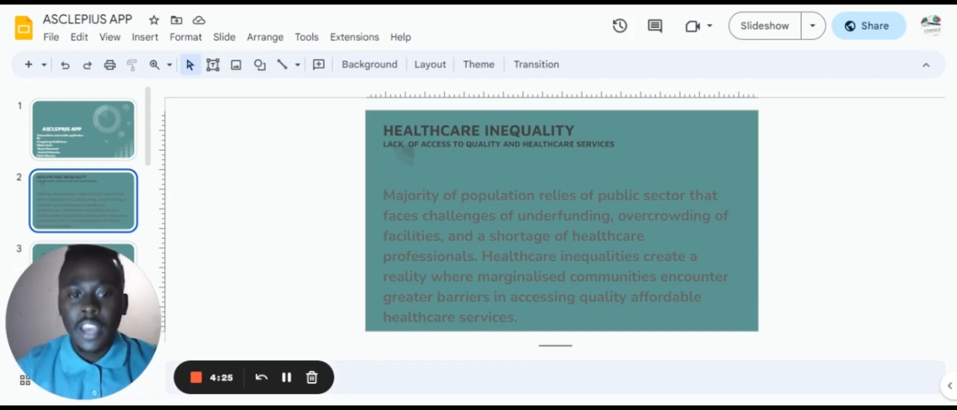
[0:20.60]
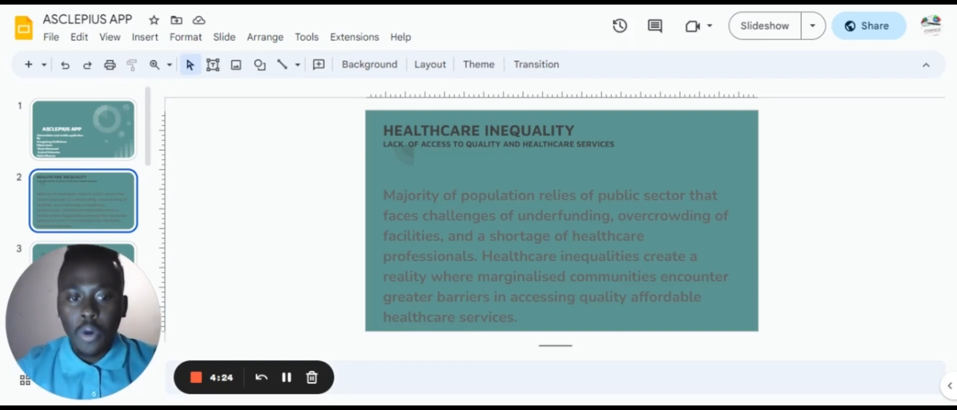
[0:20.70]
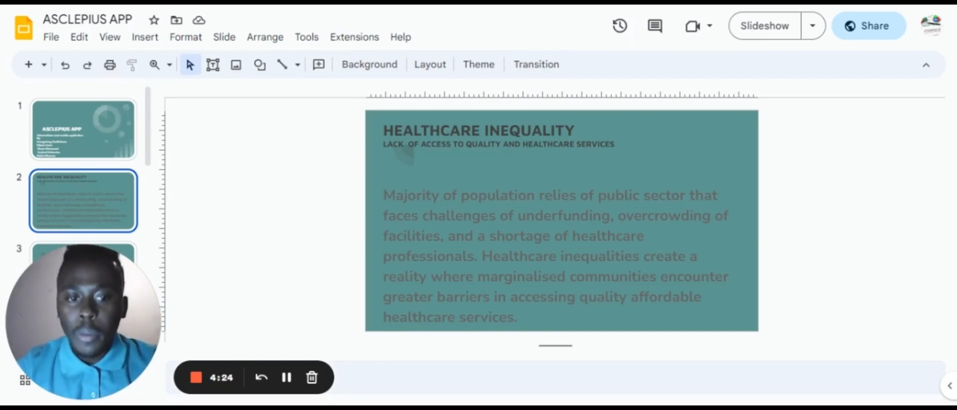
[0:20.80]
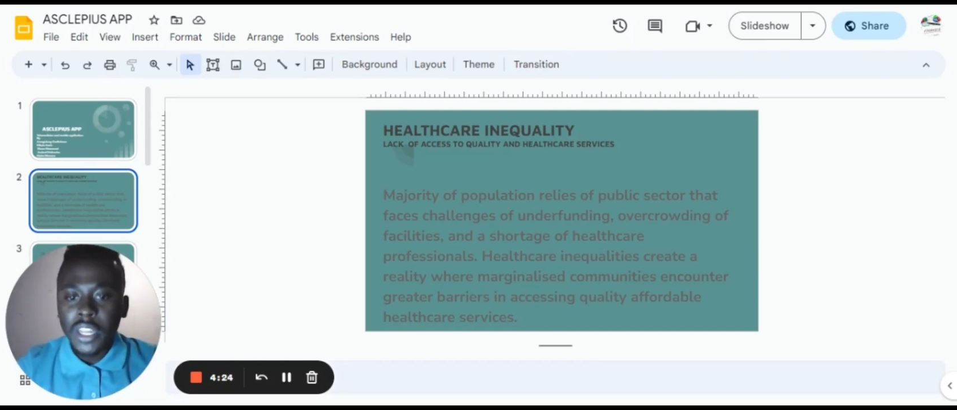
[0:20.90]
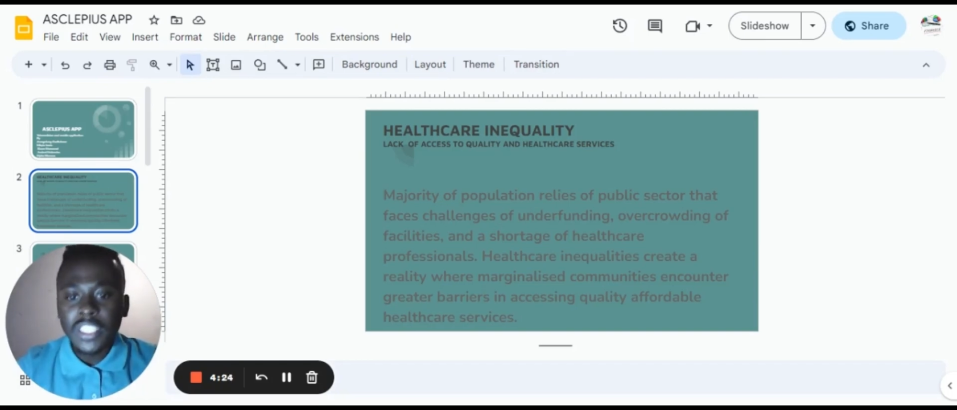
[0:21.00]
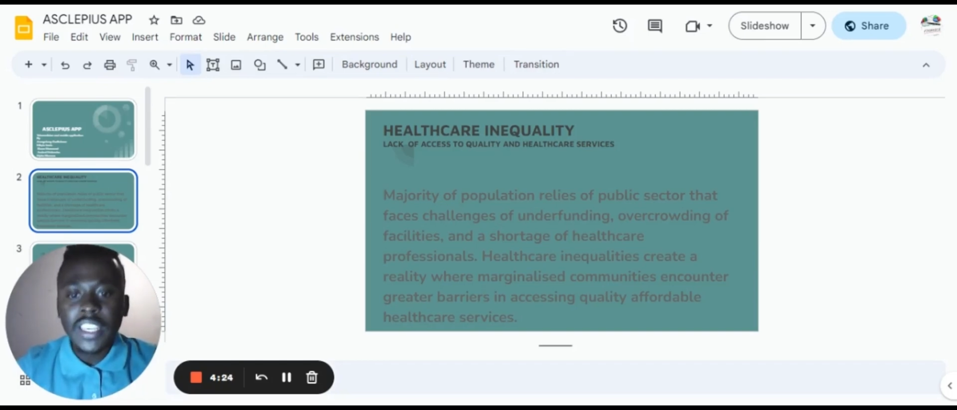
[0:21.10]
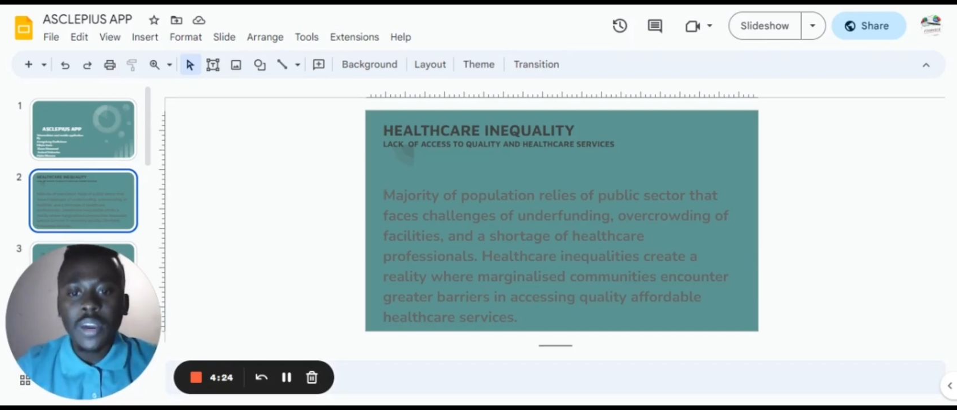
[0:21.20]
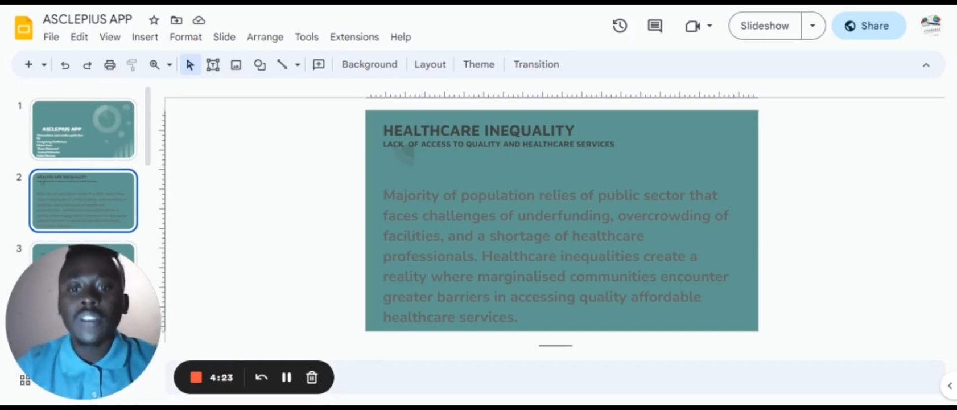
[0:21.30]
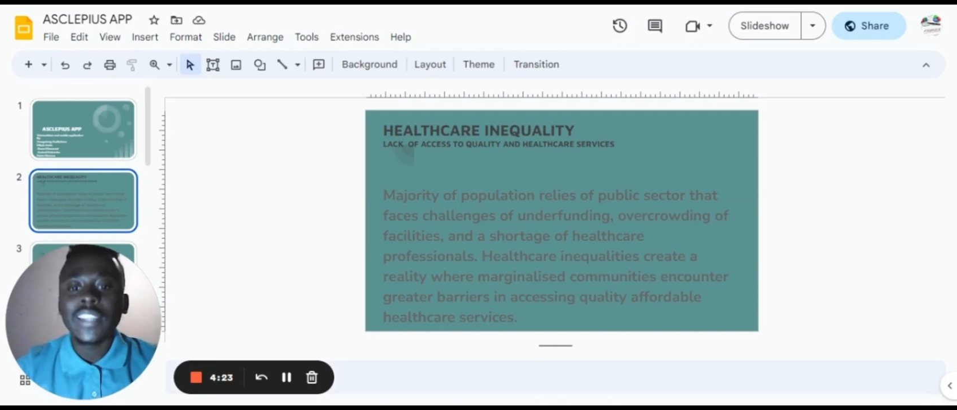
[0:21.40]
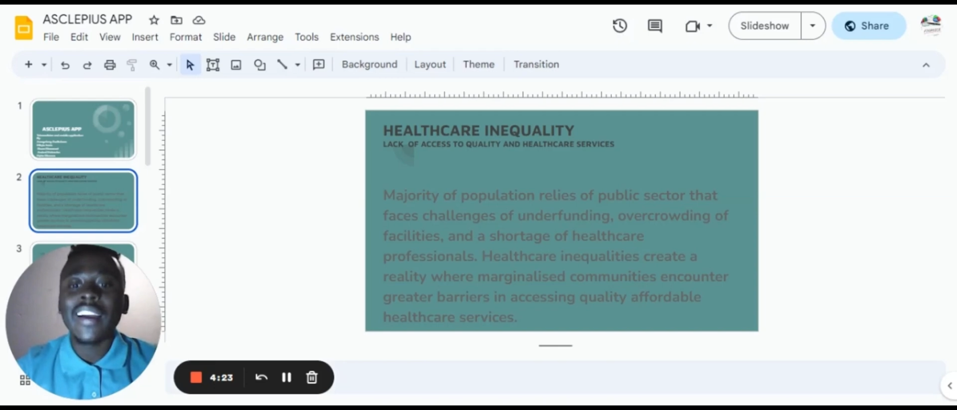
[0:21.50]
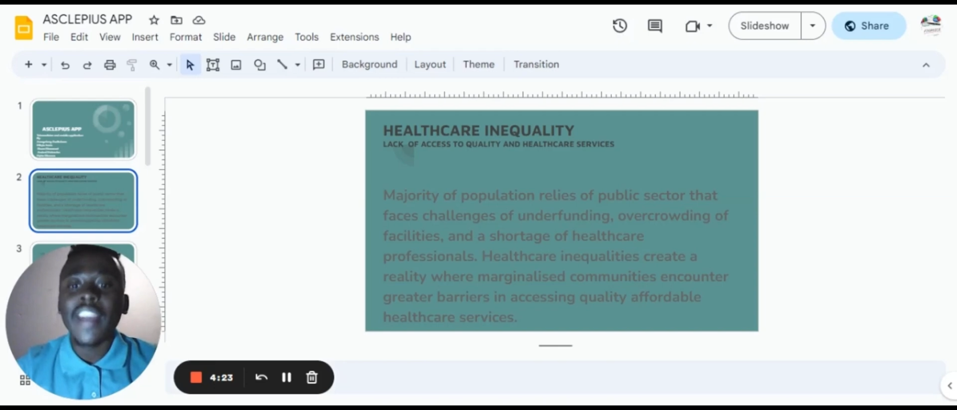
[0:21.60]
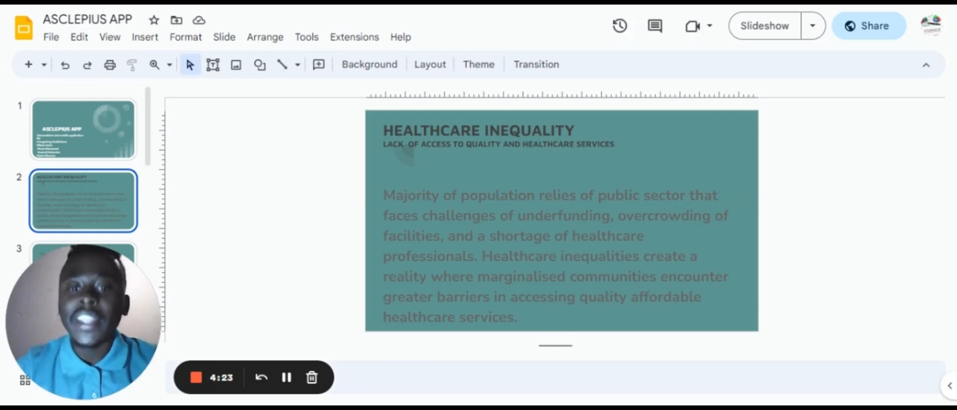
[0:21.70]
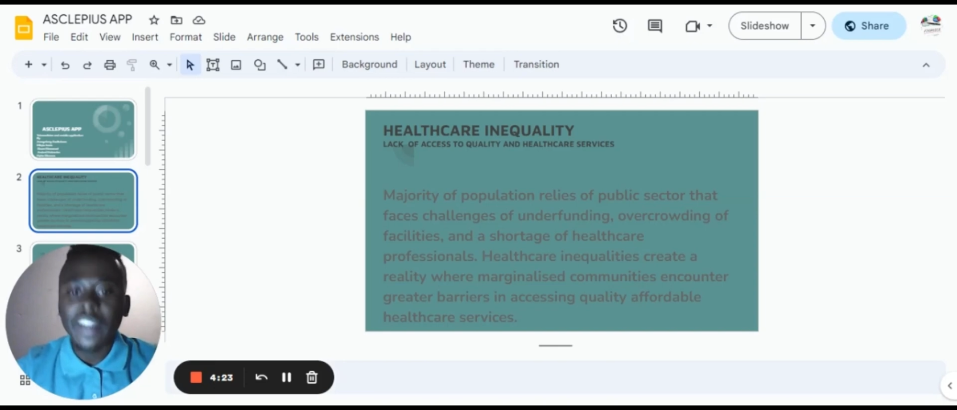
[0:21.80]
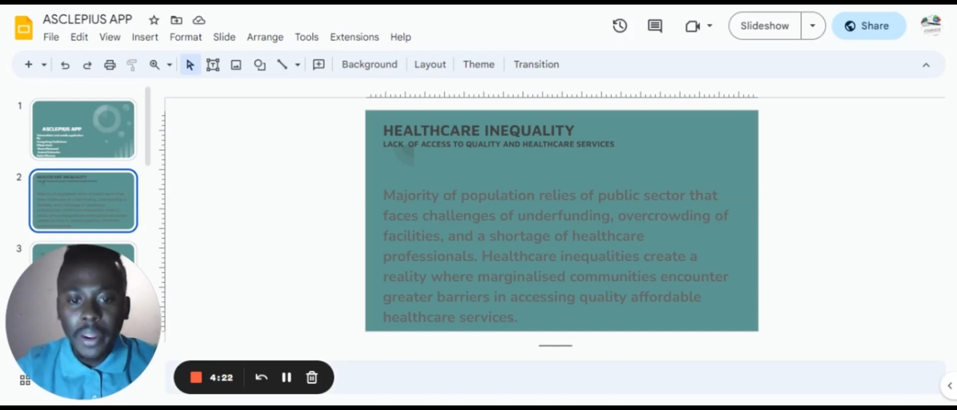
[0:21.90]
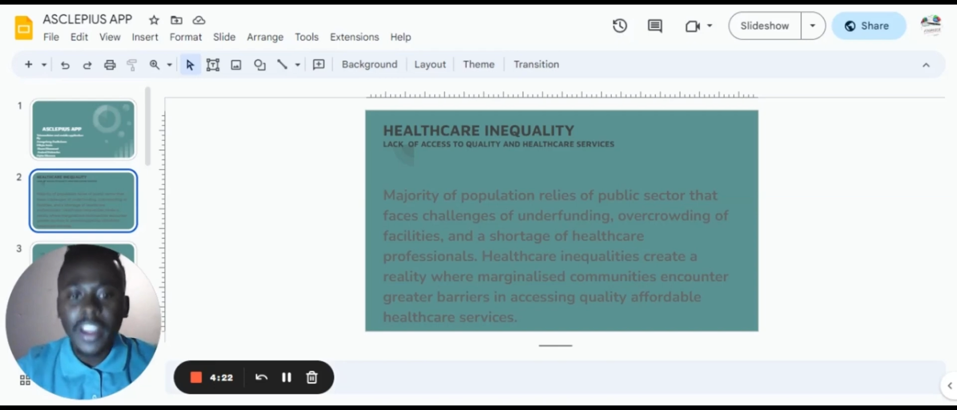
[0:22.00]
communities encounter a
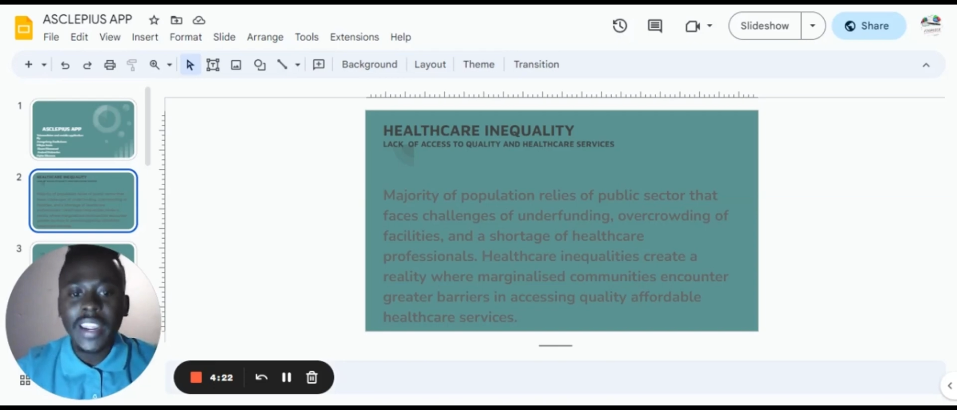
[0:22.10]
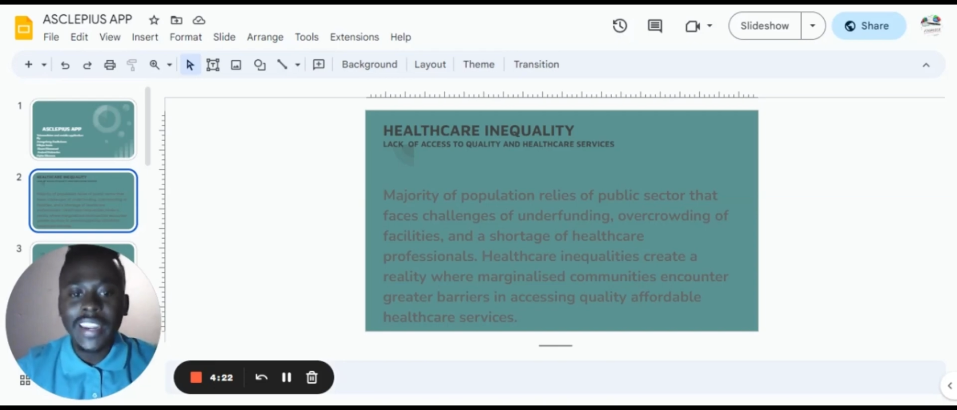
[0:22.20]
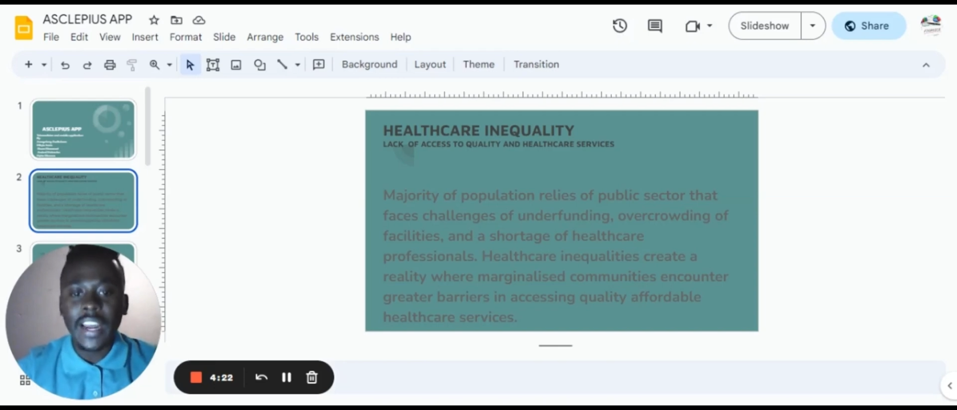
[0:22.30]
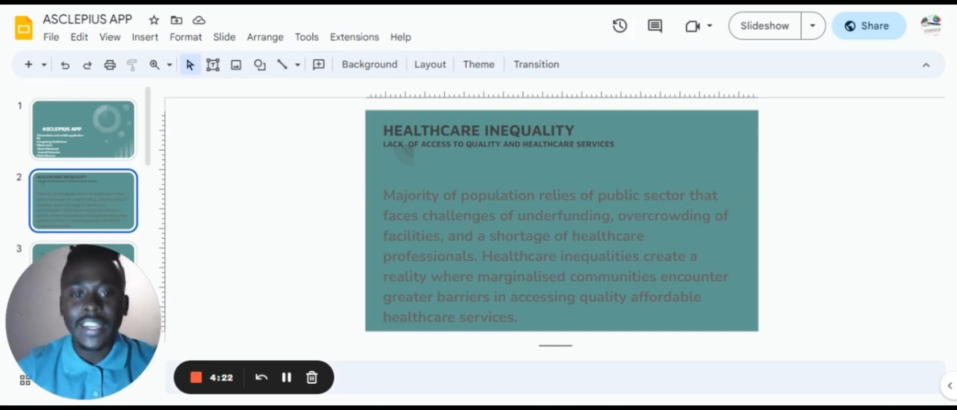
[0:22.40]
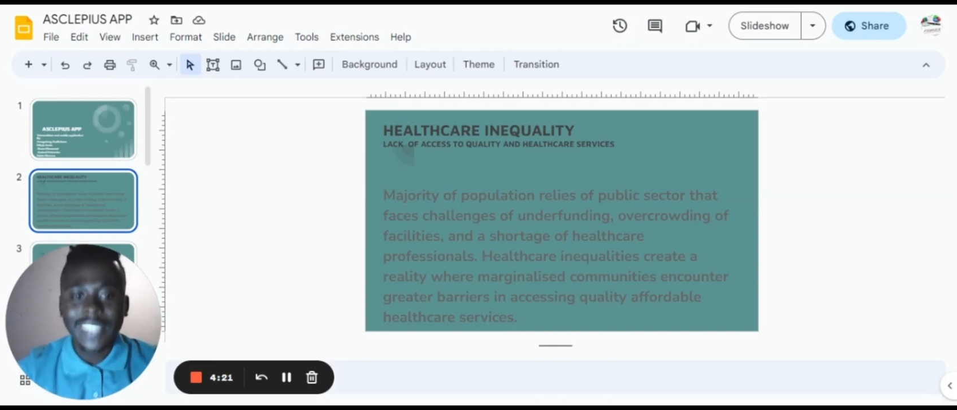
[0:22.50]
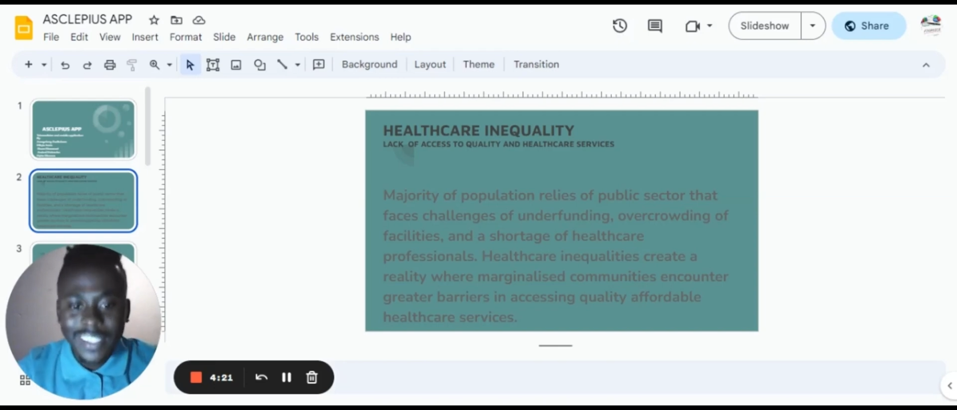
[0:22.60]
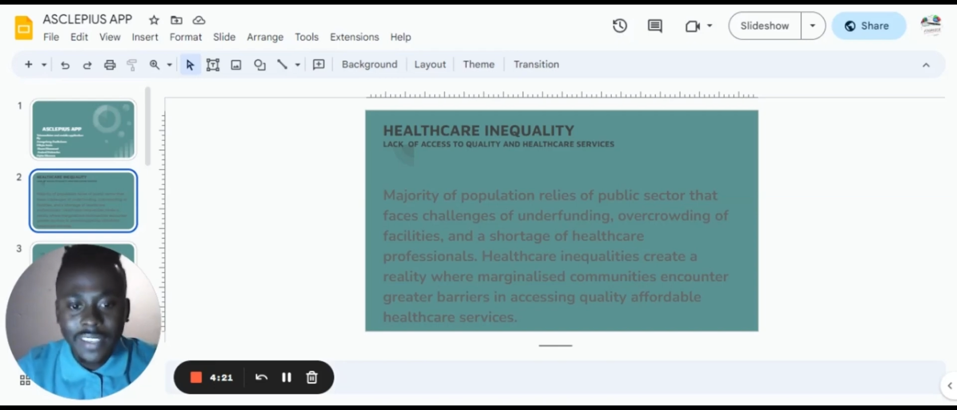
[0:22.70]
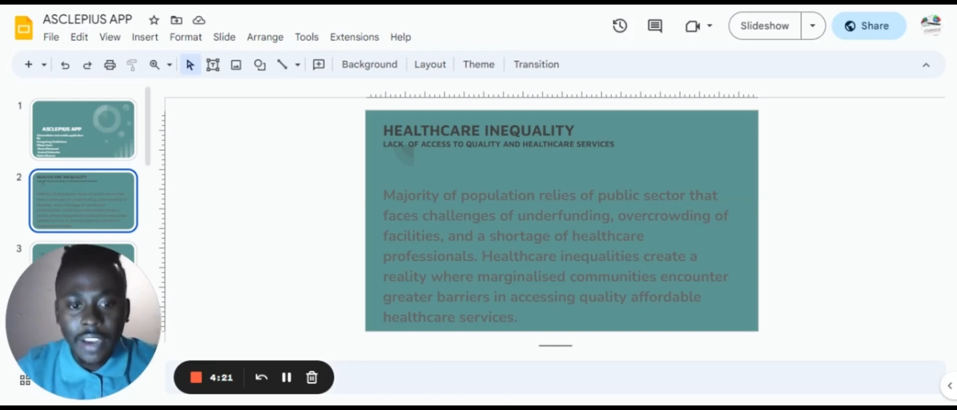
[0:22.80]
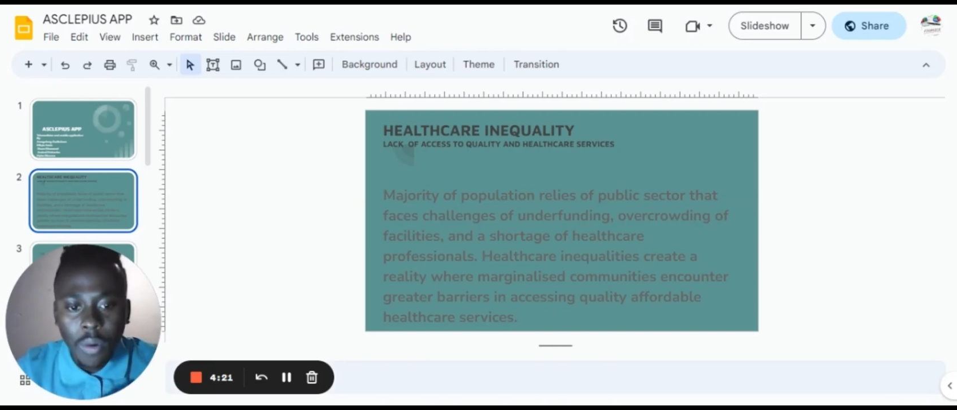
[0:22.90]
greater barrier in accessing